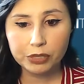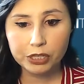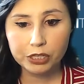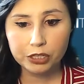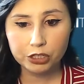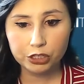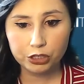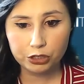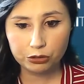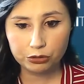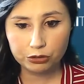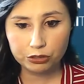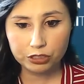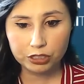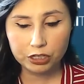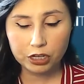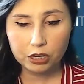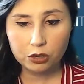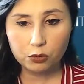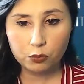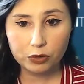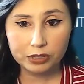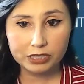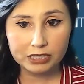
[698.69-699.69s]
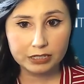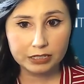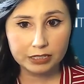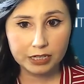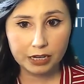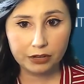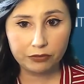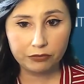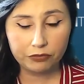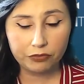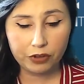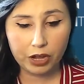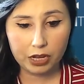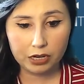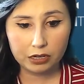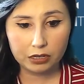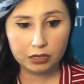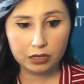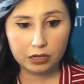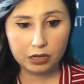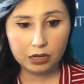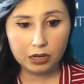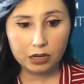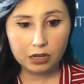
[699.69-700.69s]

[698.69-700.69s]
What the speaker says: be used with state fund.